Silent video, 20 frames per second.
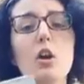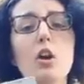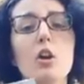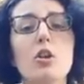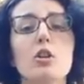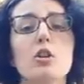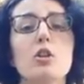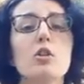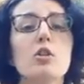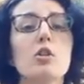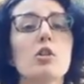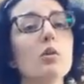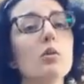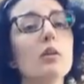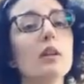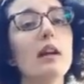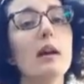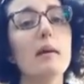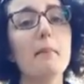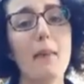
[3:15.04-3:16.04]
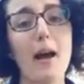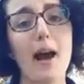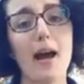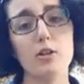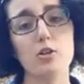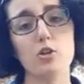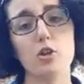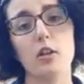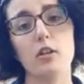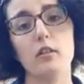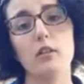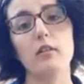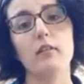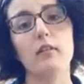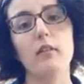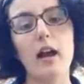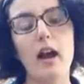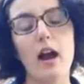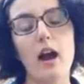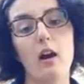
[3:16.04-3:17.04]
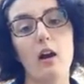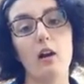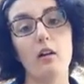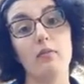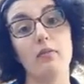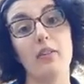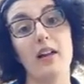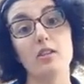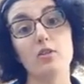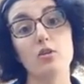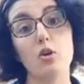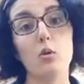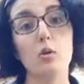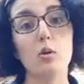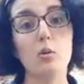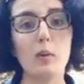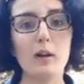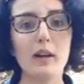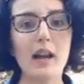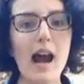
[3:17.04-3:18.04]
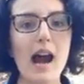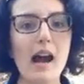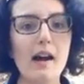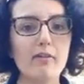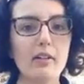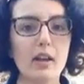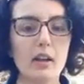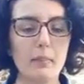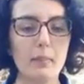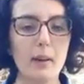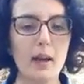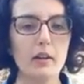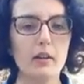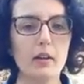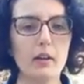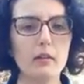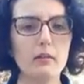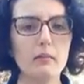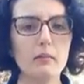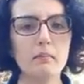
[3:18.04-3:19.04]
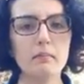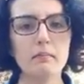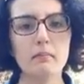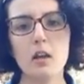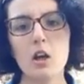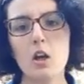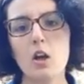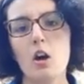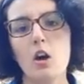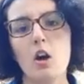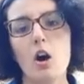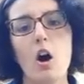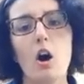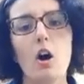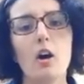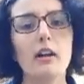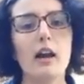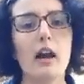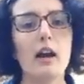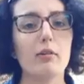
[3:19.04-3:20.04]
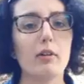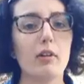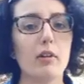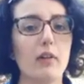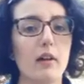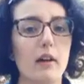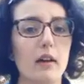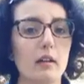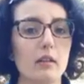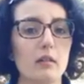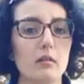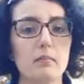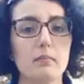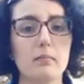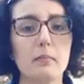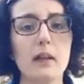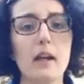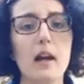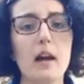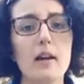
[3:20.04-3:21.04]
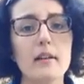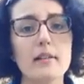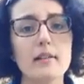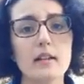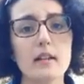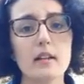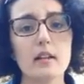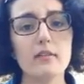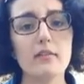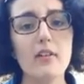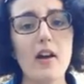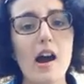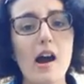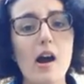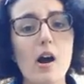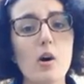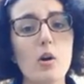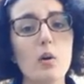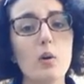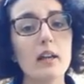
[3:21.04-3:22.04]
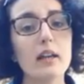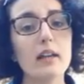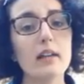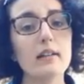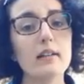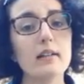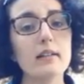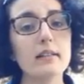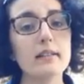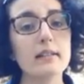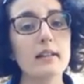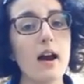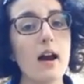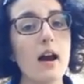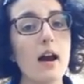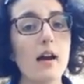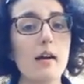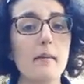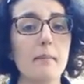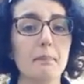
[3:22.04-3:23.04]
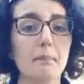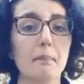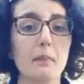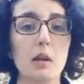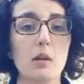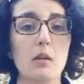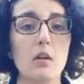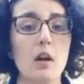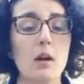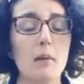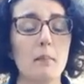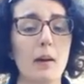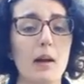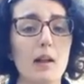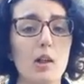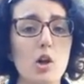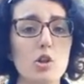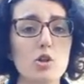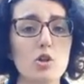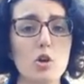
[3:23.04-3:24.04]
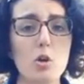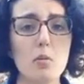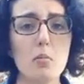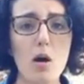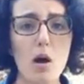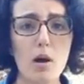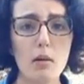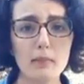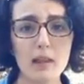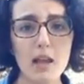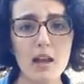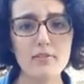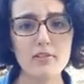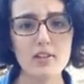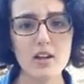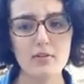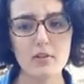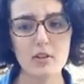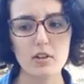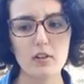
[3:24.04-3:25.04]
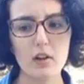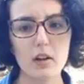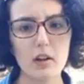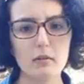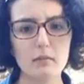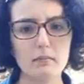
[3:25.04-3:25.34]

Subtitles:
You can only imagine how that Jonah would have that opinion on everything because of how his biological mom left everything.